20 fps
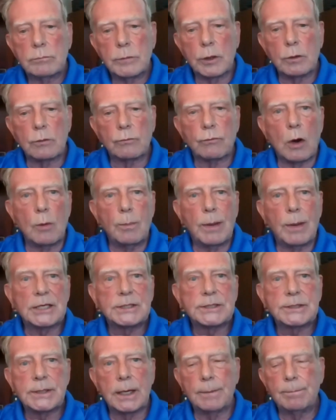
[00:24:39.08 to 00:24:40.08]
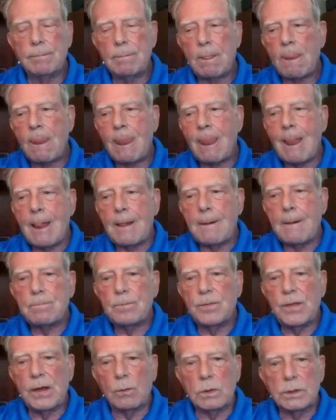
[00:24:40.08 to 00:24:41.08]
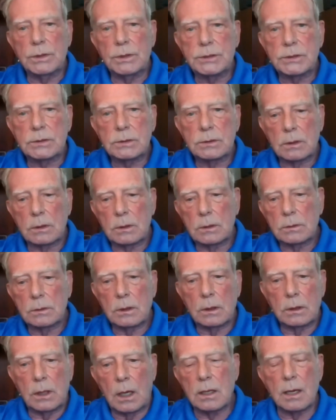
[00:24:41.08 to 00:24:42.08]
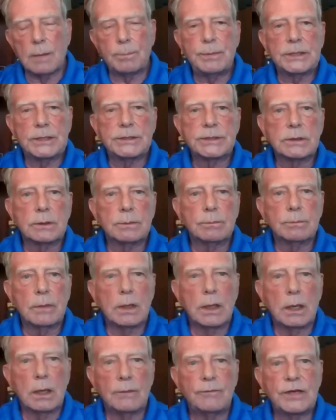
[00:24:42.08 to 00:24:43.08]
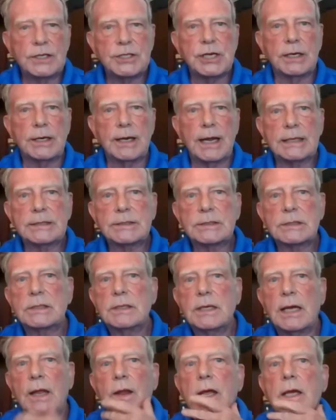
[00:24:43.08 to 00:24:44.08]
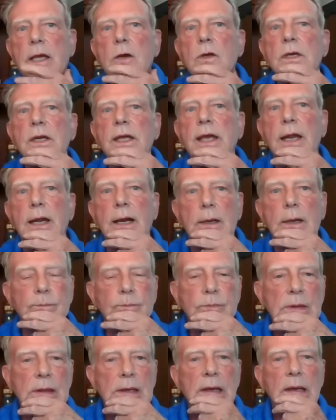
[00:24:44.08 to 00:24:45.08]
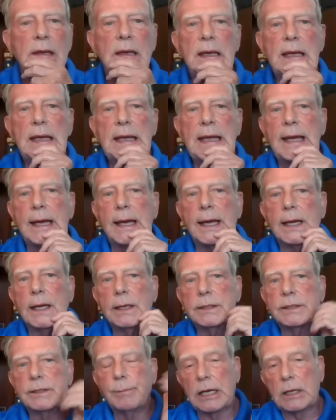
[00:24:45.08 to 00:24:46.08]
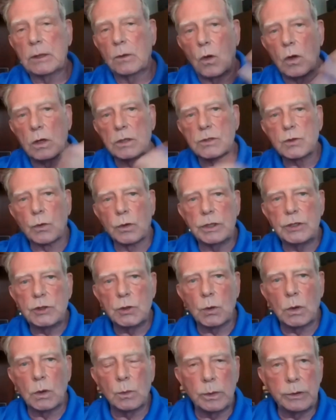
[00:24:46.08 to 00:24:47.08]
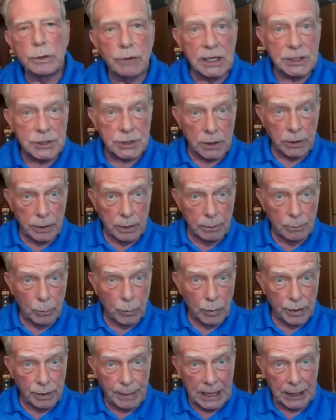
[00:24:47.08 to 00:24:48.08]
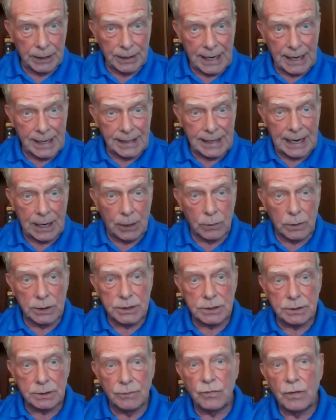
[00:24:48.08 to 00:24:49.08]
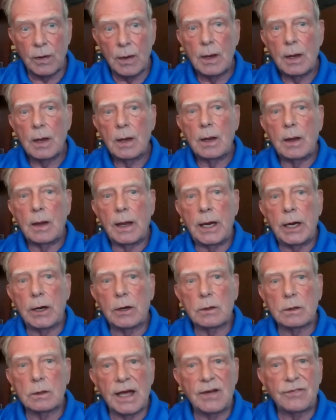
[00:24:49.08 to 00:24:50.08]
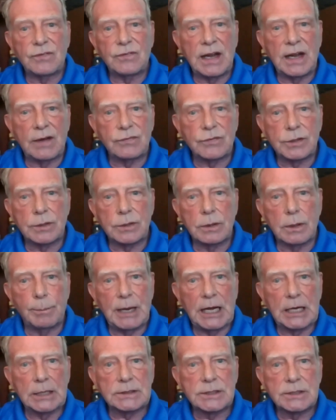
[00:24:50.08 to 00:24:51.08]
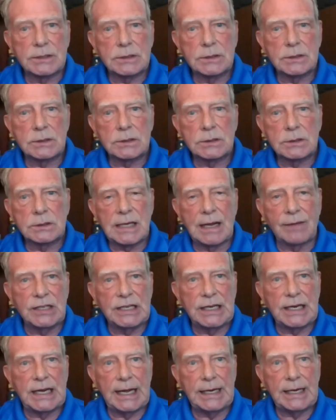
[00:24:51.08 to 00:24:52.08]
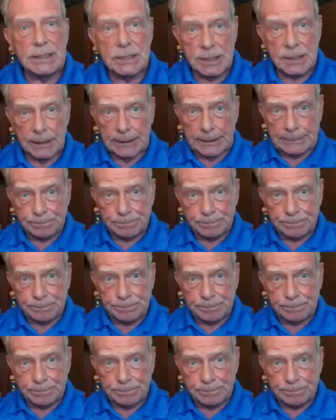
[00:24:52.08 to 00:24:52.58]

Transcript: little robot sub that was hung up in some fishing nets, and they couldn't get up. And to make a long story short, we rescued them with about 8 hours of air left after about 7 days.